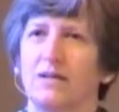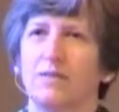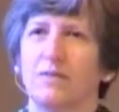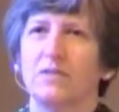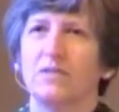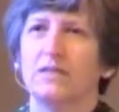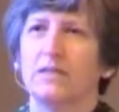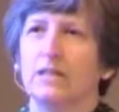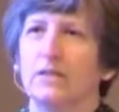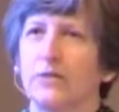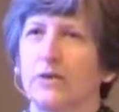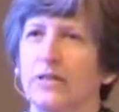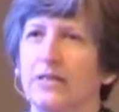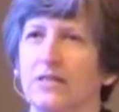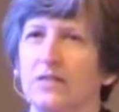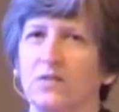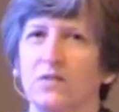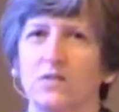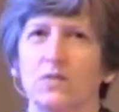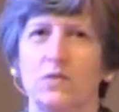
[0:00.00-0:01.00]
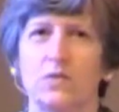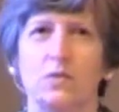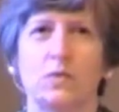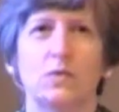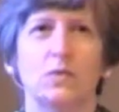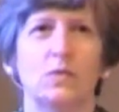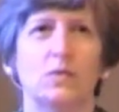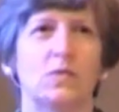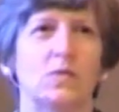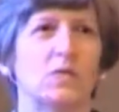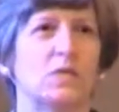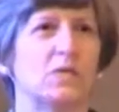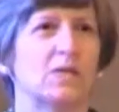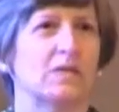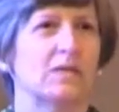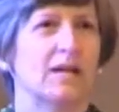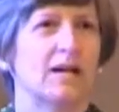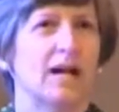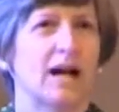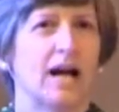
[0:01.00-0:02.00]
was delivering this news
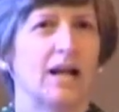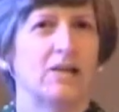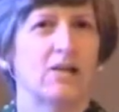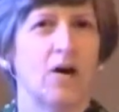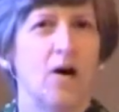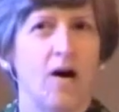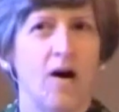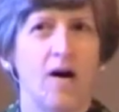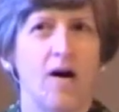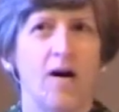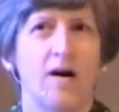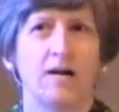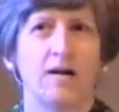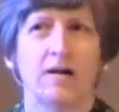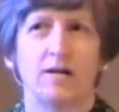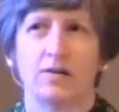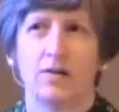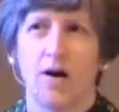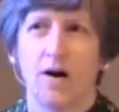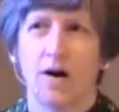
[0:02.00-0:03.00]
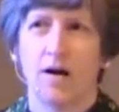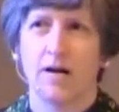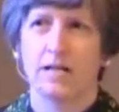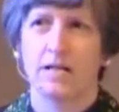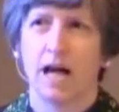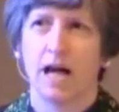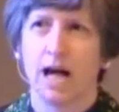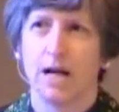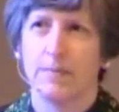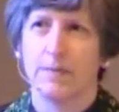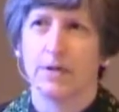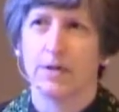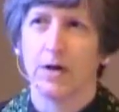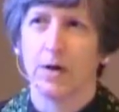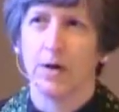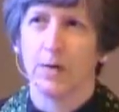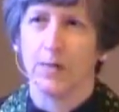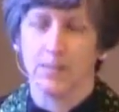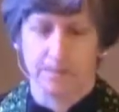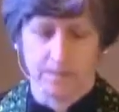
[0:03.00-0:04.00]
a long, long time
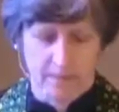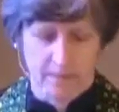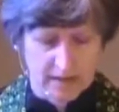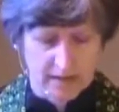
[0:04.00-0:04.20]
ago,